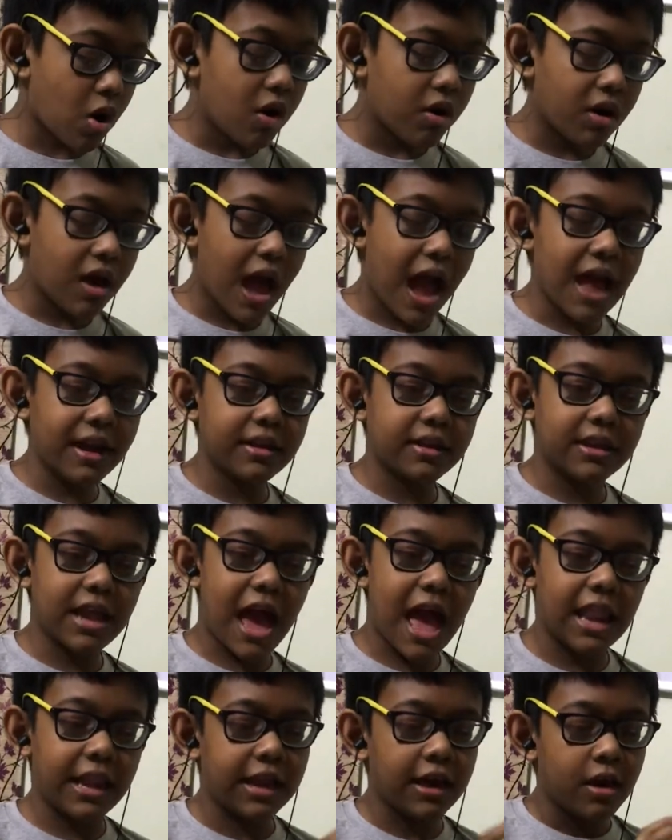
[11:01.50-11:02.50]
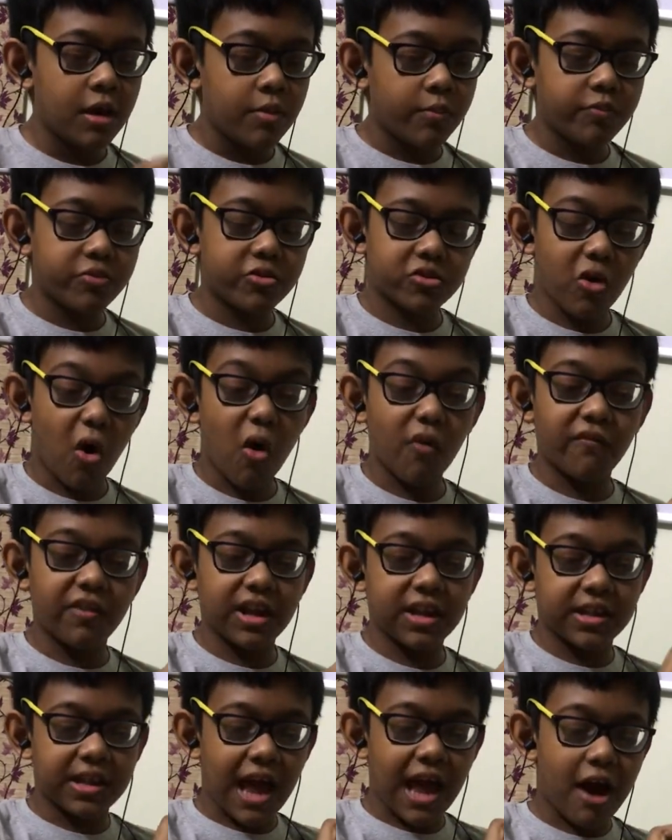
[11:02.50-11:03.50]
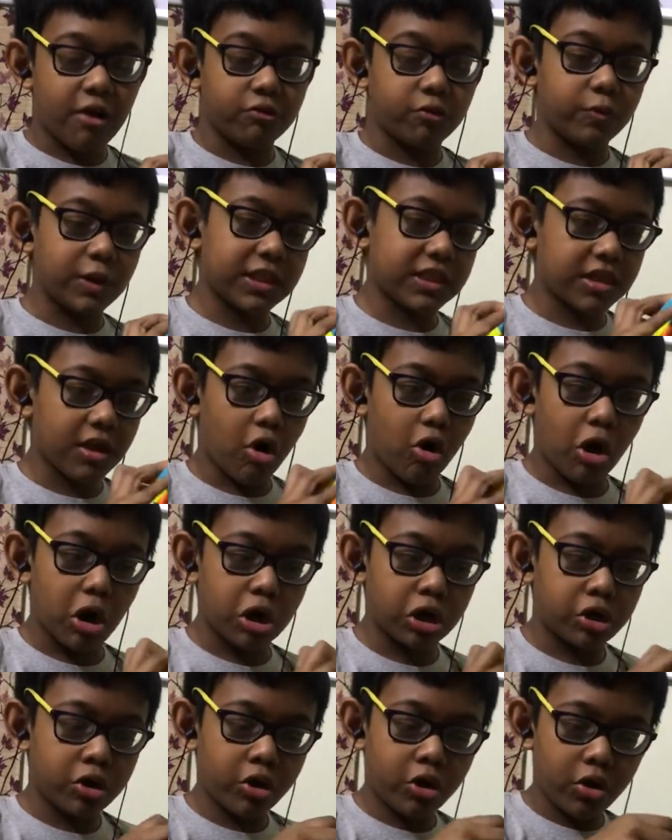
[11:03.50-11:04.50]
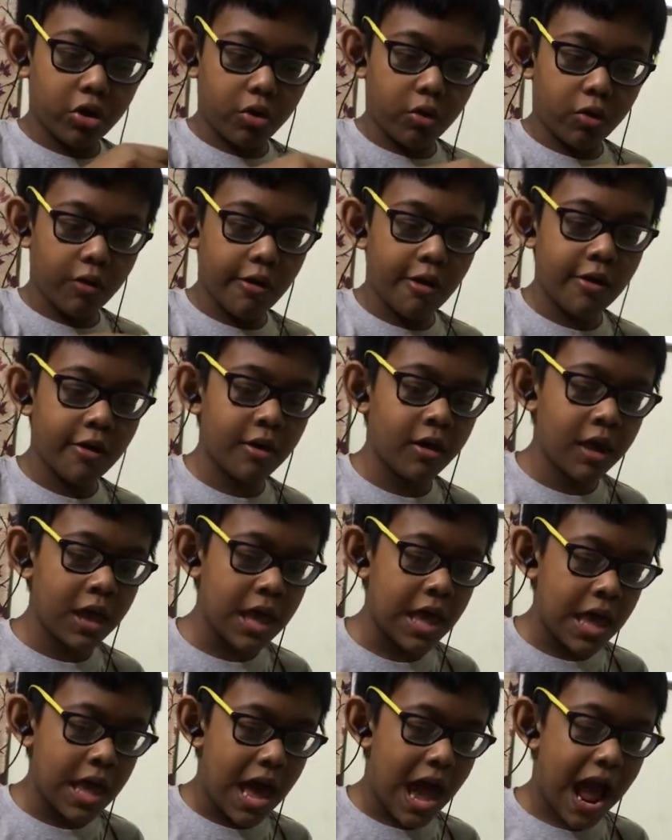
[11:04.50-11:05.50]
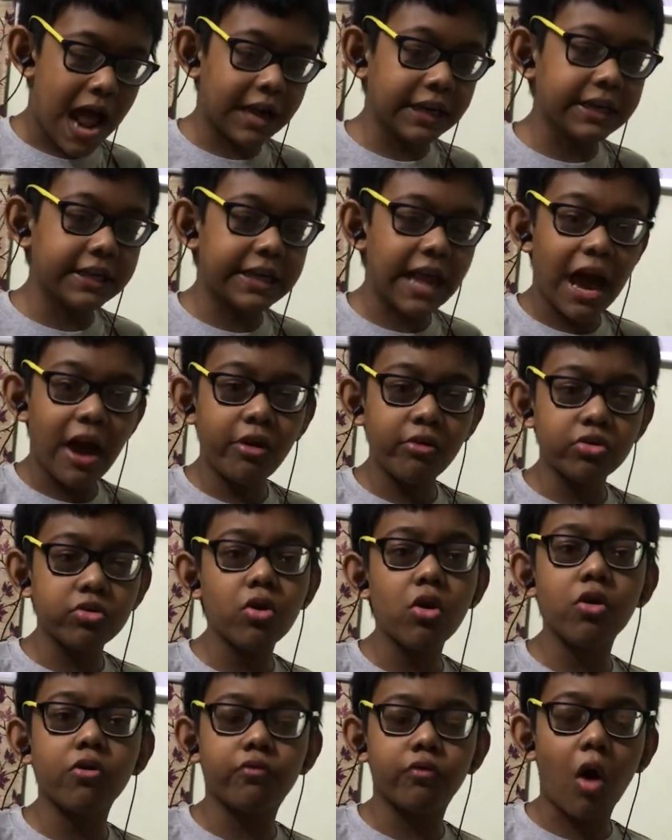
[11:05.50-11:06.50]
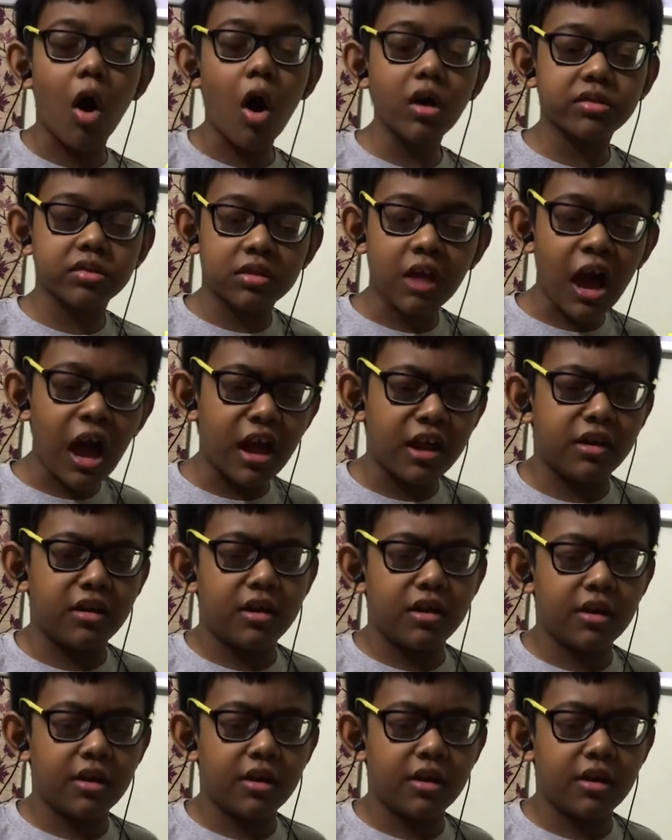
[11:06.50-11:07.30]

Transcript: and then solve it down with R2. And there's your cross done.